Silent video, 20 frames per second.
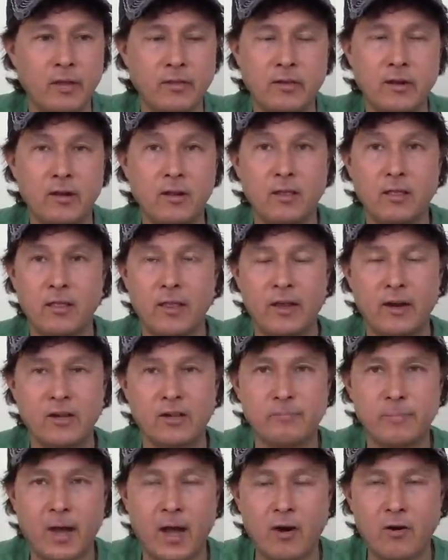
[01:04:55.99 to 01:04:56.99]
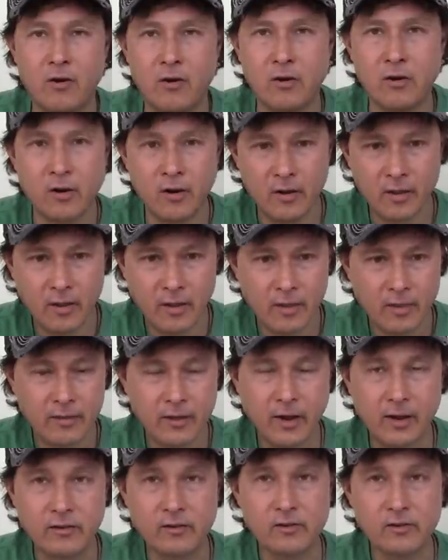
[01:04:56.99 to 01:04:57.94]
I take a lettuce powder that